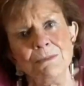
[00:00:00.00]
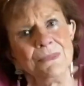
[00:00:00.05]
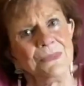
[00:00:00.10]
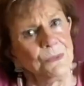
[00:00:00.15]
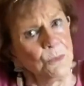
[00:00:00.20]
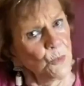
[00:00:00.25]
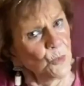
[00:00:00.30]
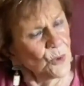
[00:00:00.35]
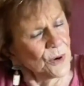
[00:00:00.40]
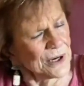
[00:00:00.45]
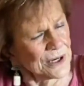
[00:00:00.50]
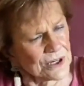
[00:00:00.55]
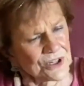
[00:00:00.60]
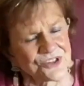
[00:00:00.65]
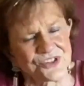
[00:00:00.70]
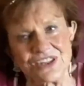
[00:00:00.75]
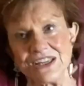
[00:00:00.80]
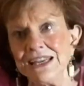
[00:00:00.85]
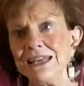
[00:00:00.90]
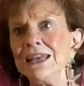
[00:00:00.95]

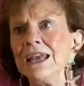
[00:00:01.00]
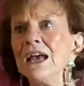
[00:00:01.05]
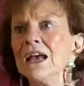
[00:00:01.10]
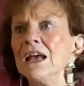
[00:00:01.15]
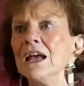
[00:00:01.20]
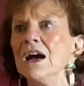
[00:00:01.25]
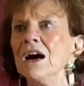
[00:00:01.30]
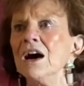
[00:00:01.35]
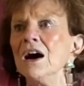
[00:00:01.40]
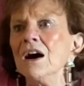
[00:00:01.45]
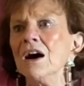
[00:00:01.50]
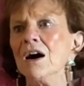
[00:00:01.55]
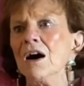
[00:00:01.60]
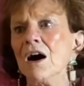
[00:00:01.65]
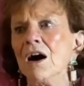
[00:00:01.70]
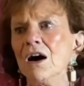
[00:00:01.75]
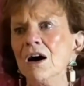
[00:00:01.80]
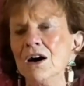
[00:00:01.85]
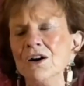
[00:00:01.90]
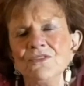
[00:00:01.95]
Whittlesey
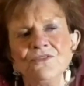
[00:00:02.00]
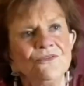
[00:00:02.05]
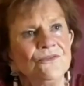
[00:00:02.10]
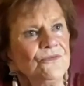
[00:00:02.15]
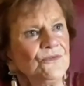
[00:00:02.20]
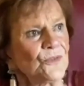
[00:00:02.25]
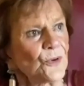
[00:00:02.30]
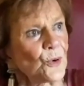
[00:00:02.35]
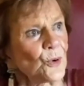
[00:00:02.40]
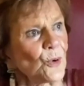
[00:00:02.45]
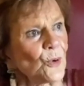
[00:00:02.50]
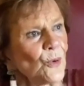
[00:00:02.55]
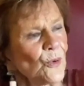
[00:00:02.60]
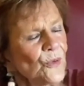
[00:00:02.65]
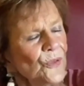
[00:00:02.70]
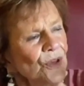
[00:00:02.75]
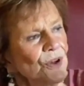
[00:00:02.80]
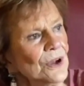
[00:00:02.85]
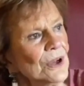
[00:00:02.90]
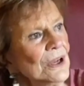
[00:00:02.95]

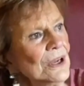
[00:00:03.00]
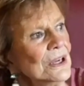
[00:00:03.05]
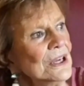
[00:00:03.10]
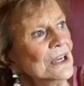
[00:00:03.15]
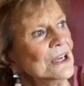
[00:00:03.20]
unfurled the